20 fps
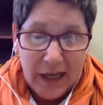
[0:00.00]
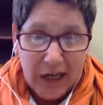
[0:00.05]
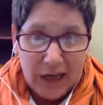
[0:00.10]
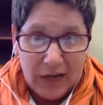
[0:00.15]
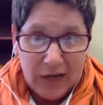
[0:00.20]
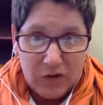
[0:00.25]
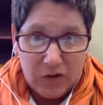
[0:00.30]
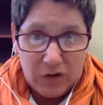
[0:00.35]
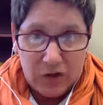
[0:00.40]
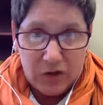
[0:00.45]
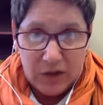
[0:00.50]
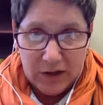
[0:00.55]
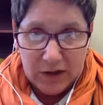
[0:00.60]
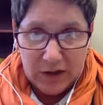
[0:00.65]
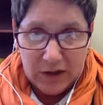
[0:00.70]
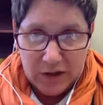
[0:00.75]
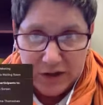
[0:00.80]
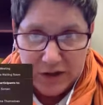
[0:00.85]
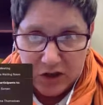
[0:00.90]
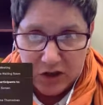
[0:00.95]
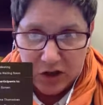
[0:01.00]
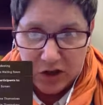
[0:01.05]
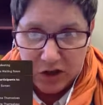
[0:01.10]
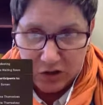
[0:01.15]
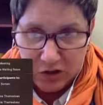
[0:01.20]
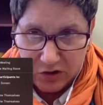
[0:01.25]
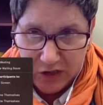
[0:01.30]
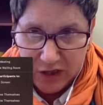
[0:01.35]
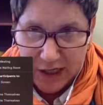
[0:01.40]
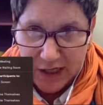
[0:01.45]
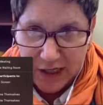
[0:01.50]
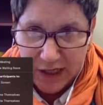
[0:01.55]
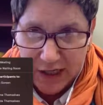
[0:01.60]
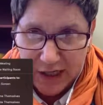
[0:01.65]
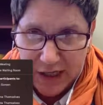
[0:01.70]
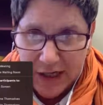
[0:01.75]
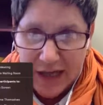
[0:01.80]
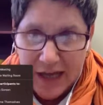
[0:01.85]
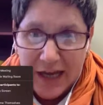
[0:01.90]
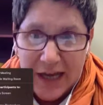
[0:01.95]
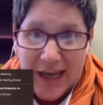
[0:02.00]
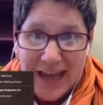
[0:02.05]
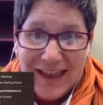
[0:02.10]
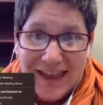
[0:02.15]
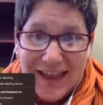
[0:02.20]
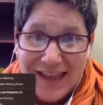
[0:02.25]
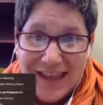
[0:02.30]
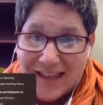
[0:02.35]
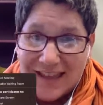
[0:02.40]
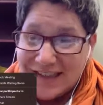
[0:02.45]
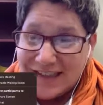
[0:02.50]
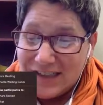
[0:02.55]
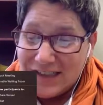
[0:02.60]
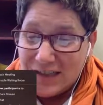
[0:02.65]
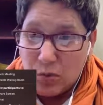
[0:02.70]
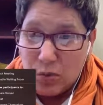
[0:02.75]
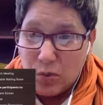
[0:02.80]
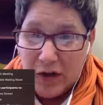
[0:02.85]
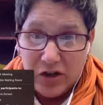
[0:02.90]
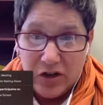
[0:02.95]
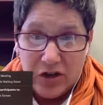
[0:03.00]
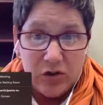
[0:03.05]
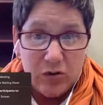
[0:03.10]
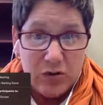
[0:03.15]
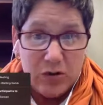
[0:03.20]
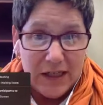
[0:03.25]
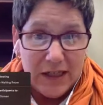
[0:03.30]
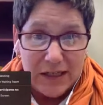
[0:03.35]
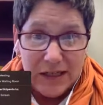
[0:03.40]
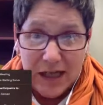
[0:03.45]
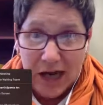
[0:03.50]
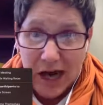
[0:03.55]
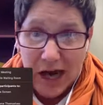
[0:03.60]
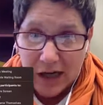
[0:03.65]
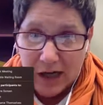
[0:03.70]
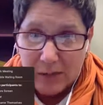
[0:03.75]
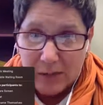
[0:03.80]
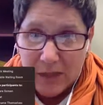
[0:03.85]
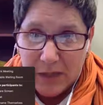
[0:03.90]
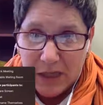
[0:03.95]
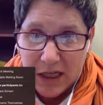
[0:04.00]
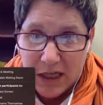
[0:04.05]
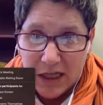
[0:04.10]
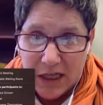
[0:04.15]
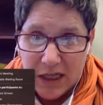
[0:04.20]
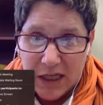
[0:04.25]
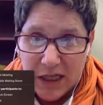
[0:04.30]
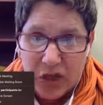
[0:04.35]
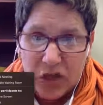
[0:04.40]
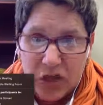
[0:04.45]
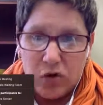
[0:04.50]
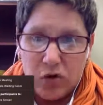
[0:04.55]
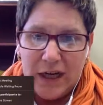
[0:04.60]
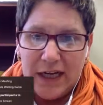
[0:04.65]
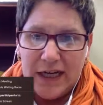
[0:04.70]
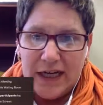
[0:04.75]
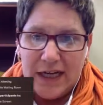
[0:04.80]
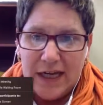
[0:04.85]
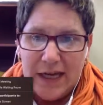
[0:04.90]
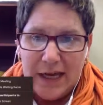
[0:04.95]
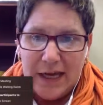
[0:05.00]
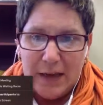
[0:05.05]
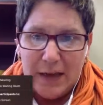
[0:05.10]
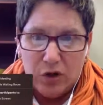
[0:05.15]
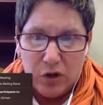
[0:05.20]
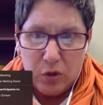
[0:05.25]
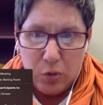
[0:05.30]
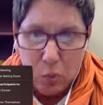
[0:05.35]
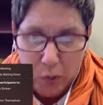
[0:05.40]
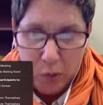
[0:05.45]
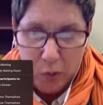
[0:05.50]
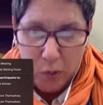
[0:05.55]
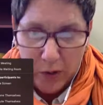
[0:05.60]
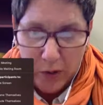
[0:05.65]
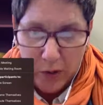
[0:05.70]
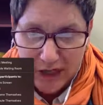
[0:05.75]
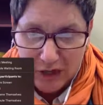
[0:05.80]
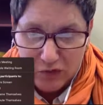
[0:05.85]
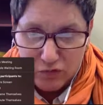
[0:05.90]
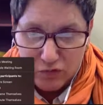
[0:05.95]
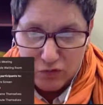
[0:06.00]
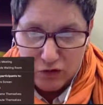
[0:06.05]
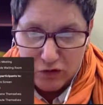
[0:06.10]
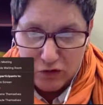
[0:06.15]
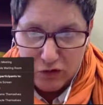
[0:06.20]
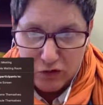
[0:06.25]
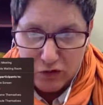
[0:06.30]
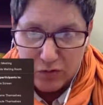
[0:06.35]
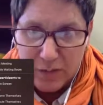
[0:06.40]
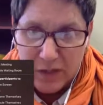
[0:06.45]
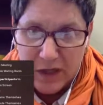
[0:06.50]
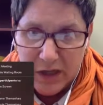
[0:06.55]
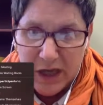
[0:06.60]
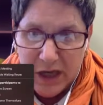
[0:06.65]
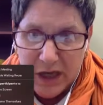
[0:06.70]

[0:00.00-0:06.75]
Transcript: If you click on security, this is where you can lock a meeting, you can enable a waiting room,